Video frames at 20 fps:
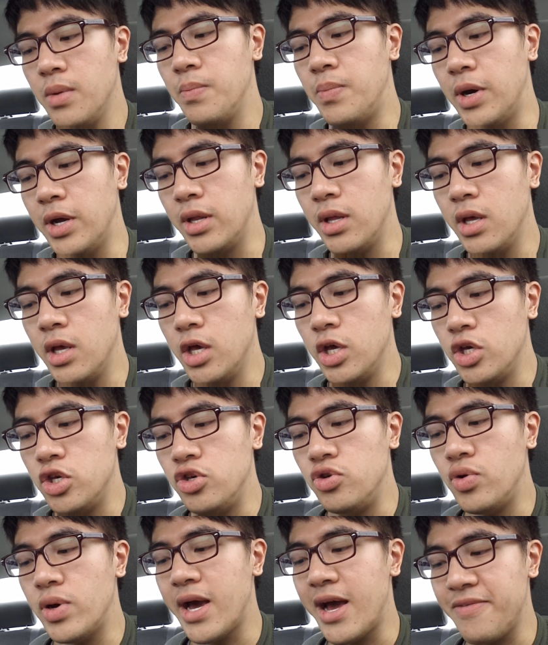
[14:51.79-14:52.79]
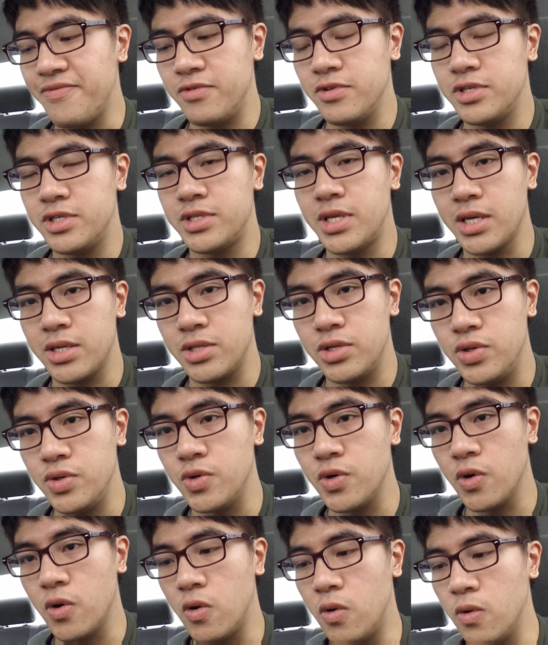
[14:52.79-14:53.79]
But you have to stick to
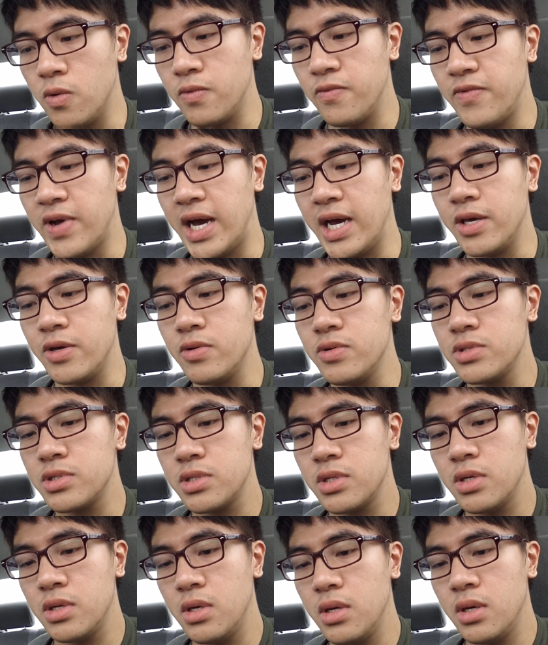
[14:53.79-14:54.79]
your own values